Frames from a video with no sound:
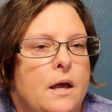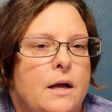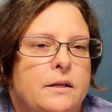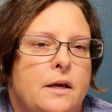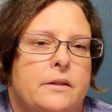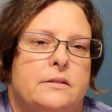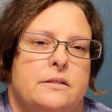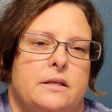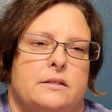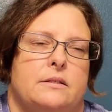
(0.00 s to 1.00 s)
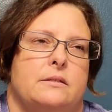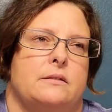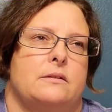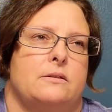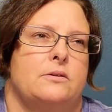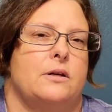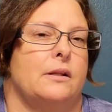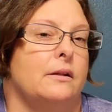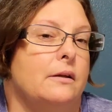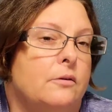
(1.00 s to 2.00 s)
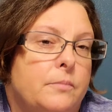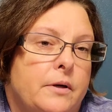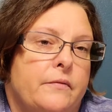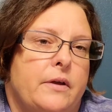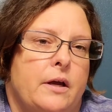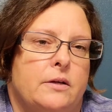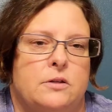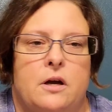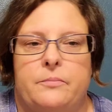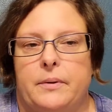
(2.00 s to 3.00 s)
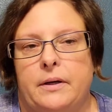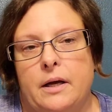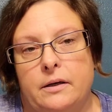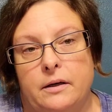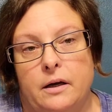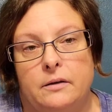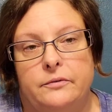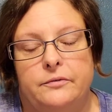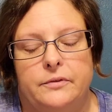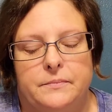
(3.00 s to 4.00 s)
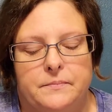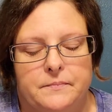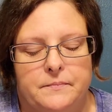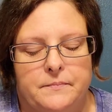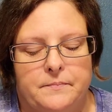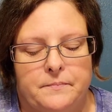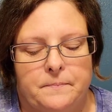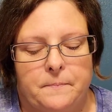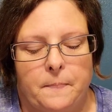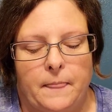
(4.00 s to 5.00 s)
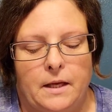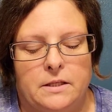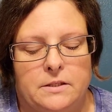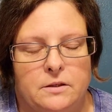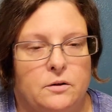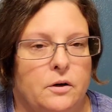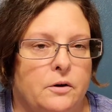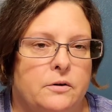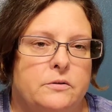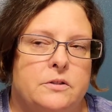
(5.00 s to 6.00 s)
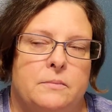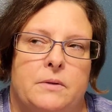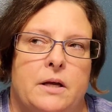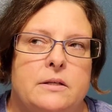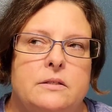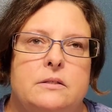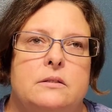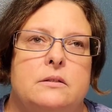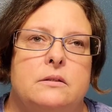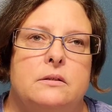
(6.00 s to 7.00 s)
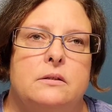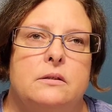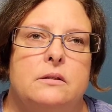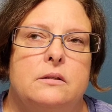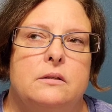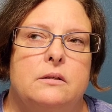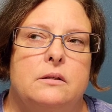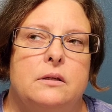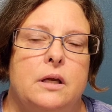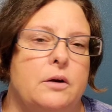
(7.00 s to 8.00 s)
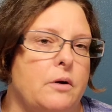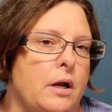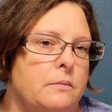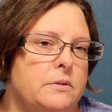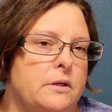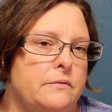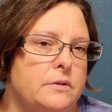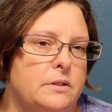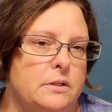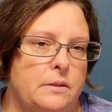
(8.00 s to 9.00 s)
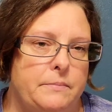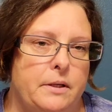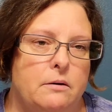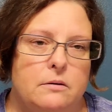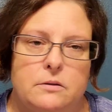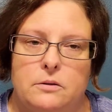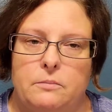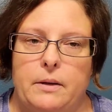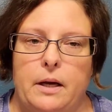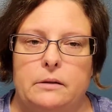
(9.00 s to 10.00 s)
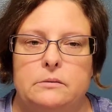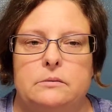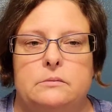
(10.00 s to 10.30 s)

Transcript: And yeah, these things took a little bit of the edge off, but not enough. He still hurt. Some nights he cried himself to sleep. He hurt so bad.